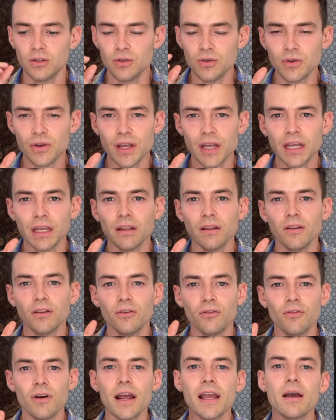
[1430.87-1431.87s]
doing
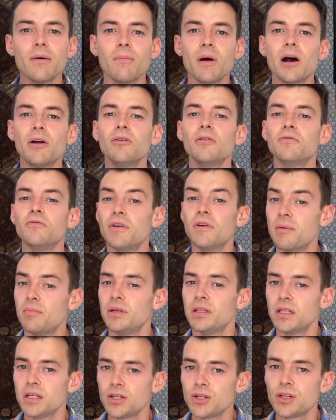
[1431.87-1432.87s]
the right amount of
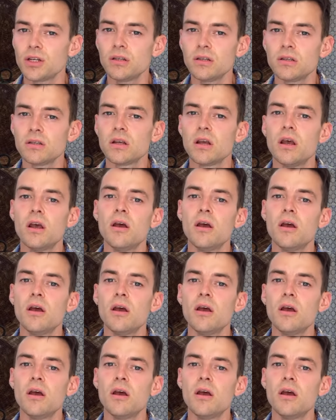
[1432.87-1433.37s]
repetitions